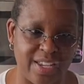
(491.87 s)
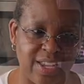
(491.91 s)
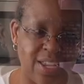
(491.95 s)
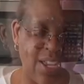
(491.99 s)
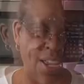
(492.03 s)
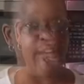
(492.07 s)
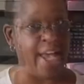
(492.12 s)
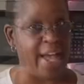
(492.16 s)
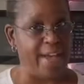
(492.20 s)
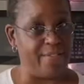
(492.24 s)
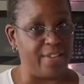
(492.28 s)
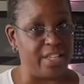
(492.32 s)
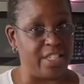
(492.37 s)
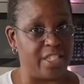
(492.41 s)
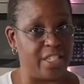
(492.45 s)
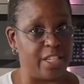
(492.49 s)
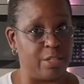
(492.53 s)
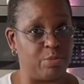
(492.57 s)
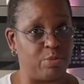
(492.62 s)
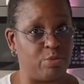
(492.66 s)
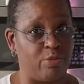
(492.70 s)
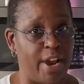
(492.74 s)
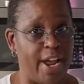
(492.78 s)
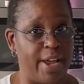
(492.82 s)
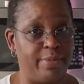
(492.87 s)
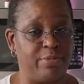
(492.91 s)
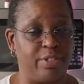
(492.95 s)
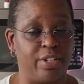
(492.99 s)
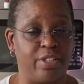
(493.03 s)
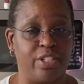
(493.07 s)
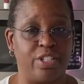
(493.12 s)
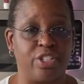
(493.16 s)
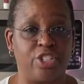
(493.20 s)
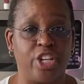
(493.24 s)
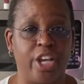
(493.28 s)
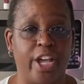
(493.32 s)
If you haven't subscribed to
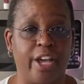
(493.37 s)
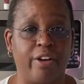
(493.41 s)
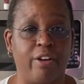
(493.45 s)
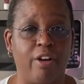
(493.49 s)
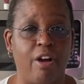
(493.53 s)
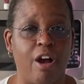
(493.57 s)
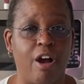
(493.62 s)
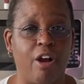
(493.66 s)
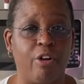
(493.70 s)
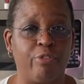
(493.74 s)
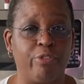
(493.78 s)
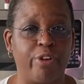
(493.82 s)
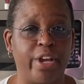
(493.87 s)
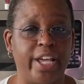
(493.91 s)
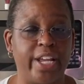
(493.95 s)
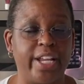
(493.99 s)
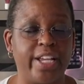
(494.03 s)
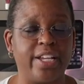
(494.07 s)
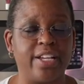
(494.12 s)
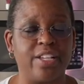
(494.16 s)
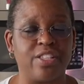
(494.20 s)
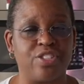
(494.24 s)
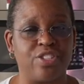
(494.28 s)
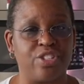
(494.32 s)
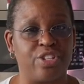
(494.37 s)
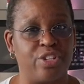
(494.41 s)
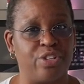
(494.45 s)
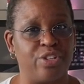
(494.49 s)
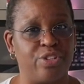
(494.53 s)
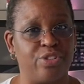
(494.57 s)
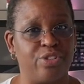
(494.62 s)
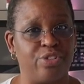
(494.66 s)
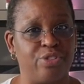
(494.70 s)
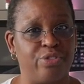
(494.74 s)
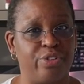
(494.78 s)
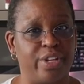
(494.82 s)
the channel already, consider
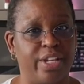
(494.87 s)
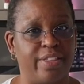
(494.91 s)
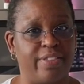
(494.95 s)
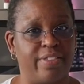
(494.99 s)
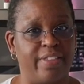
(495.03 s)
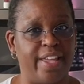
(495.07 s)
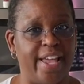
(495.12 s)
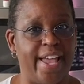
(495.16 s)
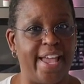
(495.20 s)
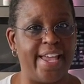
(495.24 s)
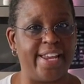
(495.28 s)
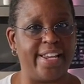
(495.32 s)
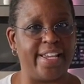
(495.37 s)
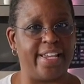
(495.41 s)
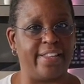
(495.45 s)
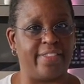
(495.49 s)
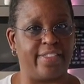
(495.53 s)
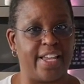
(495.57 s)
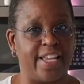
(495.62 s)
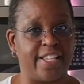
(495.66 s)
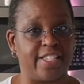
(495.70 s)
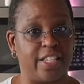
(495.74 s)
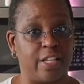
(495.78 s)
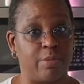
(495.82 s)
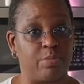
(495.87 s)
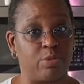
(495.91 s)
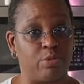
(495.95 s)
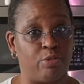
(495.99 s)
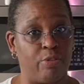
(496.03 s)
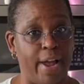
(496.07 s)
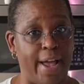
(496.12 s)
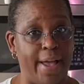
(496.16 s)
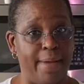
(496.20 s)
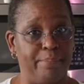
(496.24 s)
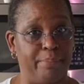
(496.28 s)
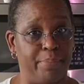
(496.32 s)
doing that. Hit that
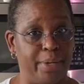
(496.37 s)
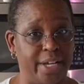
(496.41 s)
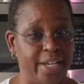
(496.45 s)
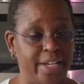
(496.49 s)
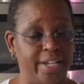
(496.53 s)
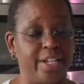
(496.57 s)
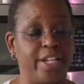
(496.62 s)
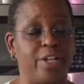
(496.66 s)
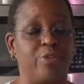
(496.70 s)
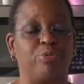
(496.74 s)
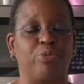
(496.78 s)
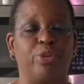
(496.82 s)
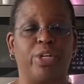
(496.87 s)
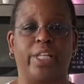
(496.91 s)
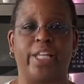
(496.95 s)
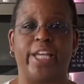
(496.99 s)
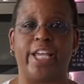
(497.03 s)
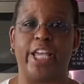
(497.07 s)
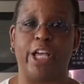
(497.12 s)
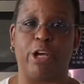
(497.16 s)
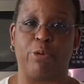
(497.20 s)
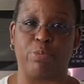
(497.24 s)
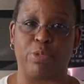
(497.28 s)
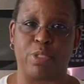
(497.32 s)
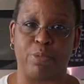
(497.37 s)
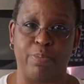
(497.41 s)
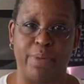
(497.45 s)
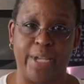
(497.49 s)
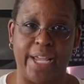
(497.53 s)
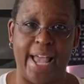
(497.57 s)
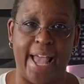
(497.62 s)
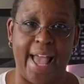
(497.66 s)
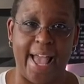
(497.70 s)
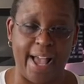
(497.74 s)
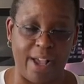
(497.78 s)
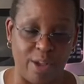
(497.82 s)
subscribe button, it really helps
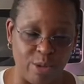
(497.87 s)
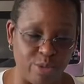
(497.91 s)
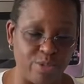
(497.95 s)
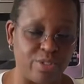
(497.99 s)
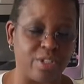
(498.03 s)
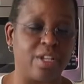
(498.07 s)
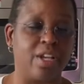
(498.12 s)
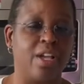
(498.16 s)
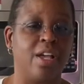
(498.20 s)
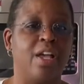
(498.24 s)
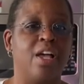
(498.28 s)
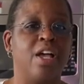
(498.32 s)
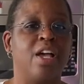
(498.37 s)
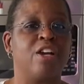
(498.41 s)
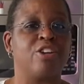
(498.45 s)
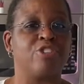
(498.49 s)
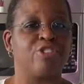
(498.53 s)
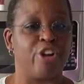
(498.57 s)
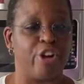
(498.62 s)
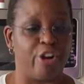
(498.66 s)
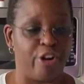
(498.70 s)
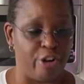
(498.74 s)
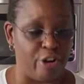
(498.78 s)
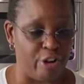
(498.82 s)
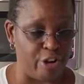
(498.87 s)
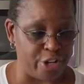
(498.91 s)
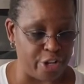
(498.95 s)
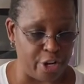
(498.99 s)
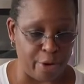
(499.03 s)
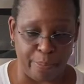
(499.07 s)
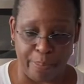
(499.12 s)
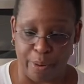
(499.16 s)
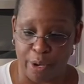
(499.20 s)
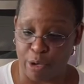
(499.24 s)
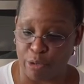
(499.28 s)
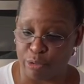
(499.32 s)
me out. Turn on your
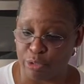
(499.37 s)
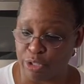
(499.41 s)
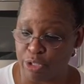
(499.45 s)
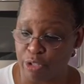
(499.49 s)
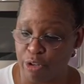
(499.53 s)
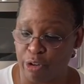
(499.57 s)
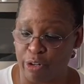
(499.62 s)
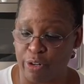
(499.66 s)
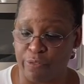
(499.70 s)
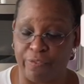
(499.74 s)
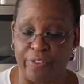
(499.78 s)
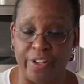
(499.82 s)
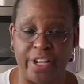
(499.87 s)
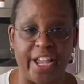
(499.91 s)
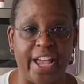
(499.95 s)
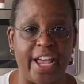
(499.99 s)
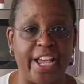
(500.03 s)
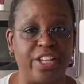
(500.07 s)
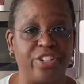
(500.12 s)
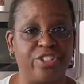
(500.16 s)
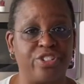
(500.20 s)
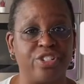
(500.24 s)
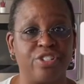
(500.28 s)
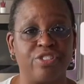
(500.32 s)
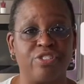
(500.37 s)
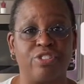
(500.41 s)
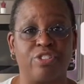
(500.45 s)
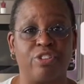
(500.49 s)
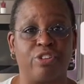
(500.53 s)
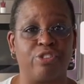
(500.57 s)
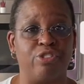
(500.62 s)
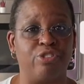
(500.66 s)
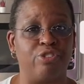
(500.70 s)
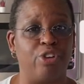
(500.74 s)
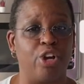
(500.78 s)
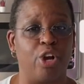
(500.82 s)
post notifications so
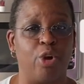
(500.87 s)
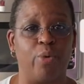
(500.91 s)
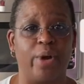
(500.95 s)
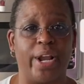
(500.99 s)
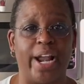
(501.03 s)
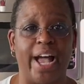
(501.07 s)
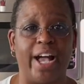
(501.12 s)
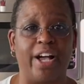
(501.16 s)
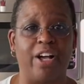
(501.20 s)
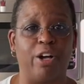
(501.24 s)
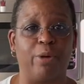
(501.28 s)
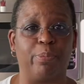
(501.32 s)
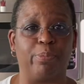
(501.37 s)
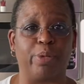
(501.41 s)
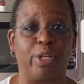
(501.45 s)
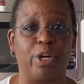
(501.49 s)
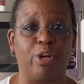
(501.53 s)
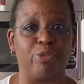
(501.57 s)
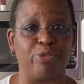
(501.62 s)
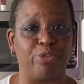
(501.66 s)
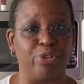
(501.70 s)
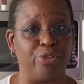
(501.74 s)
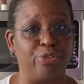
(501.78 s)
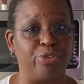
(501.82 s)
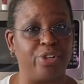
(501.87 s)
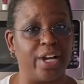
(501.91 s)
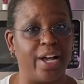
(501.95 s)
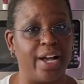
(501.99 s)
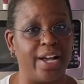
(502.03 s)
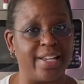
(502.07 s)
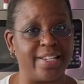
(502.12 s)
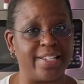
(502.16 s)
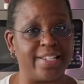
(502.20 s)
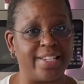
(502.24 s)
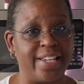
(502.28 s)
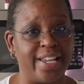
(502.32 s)
you know when I upload new
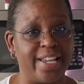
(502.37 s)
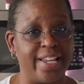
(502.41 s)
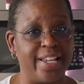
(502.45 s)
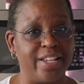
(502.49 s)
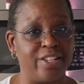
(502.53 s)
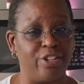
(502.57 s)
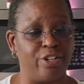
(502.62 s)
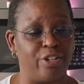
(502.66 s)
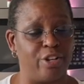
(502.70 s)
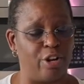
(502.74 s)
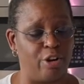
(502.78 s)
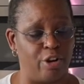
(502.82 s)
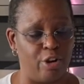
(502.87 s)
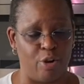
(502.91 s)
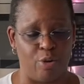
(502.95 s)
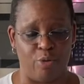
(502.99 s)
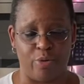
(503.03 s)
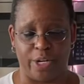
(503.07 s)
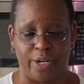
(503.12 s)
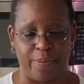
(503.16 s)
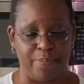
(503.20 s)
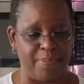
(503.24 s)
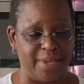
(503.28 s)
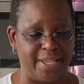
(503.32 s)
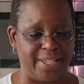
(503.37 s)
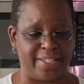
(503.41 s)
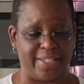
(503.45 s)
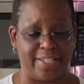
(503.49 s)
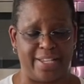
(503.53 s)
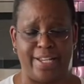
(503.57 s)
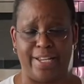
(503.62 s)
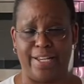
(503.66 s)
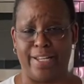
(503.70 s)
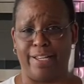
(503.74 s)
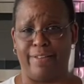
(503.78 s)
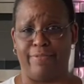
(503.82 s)
content. You don't want to miss
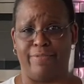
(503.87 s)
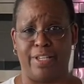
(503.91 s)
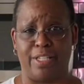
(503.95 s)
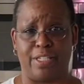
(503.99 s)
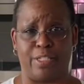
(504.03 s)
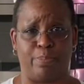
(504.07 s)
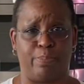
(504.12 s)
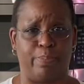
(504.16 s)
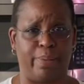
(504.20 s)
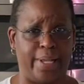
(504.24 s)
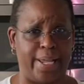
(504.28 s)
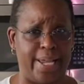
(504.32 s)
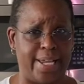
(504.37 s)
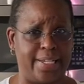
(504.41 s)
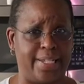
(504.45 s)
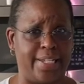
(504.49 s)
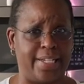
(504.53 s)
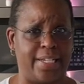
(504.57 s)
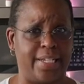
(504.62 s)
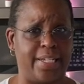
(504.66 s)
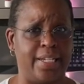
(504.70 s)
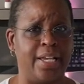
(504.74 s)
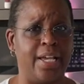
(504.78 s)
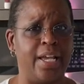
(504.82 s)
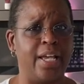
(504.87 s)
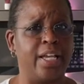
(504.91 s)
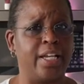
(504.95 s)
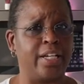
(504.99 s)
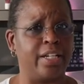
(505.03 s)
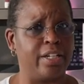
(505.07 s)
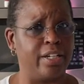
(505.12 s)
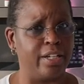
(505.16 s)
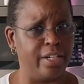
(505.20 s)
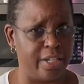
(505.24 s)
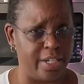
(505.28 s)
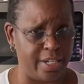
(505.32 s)
any of this planty
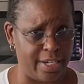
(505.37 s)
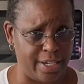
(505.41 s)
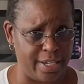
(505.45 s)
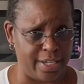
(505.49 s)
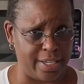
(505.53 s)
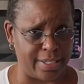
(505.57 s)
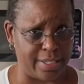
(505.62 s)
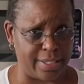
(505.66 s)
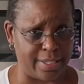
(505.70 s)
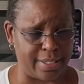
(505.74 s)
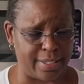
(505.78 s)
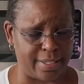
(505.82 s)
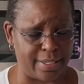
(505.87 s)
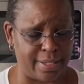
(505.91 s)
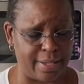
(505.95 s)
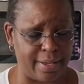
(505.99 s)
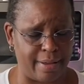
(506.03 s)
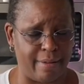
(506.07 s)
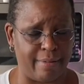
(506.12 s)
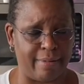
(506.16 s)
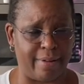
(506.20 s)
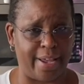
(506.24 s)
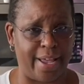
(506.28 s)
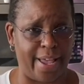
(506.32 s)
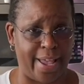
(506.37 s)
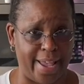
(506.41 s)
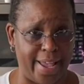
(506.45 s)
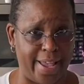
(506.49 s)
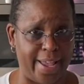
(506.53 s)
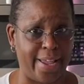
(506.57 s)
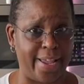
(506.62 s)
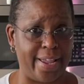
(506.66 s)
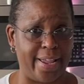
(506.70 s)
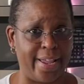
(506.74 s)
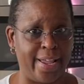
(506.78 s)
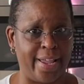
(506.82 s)
goodness,
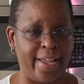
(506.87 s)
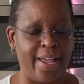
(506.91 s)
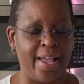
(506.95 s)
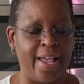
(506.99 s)
okay?